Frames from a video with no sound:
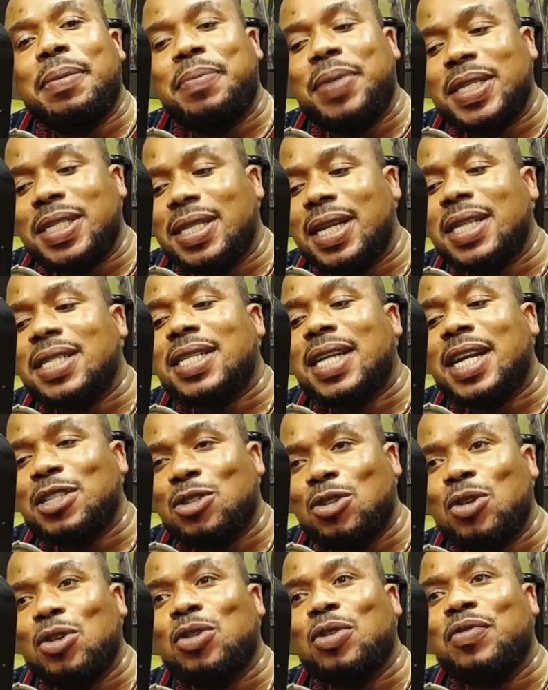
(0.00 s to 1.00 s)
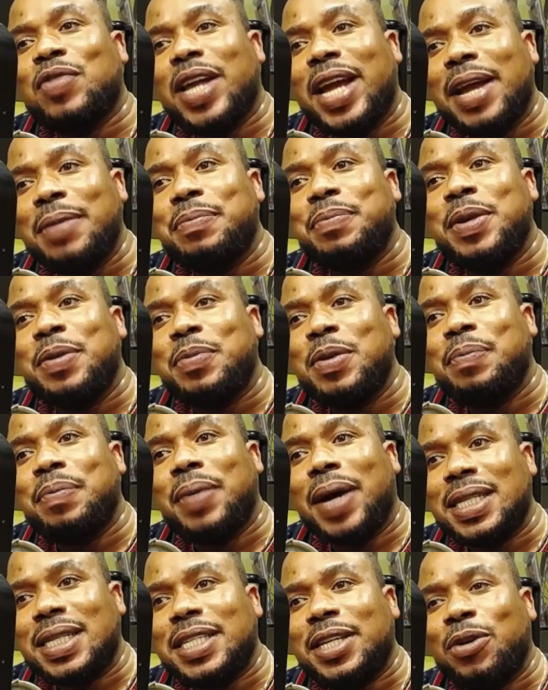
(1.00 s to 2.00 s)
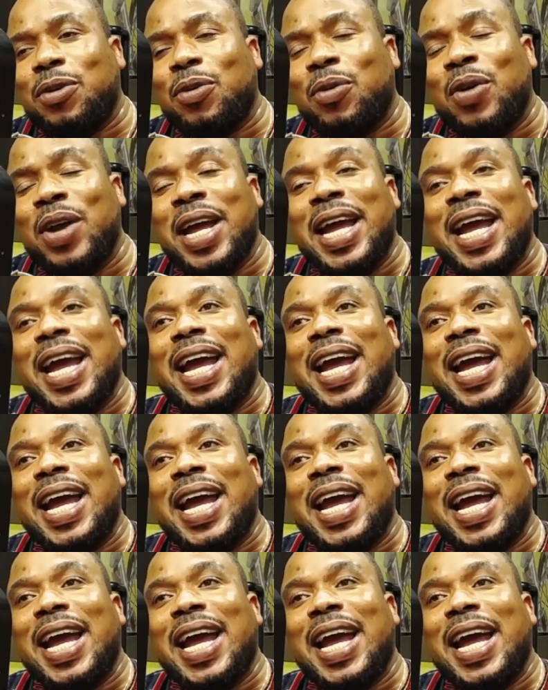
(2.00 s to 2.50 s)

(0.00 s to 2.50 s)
presidential slot of the MPP party, you know,